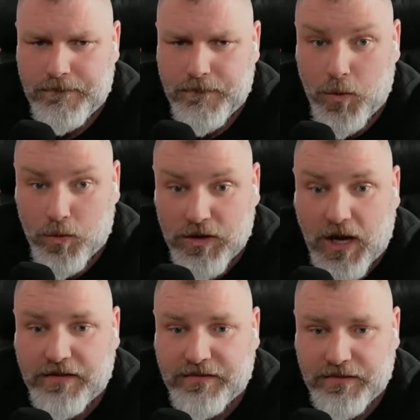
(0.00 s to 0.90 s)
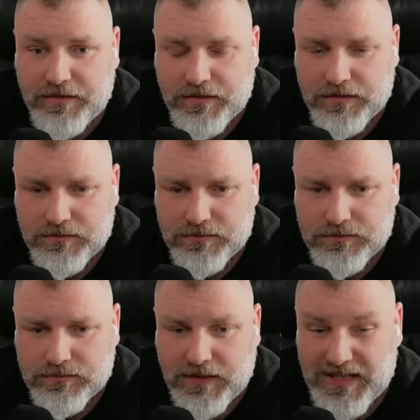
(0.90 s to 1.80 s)
But we're not.
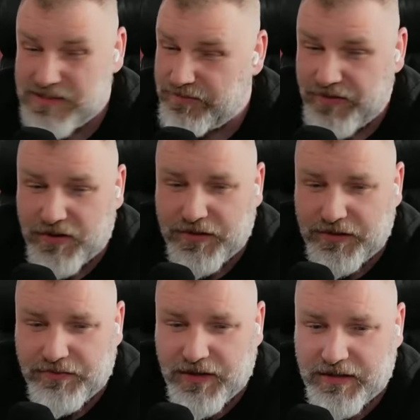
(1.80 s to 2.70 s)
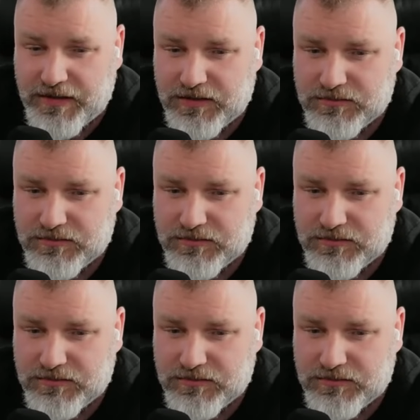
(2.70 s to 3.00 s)
And it's very deflating.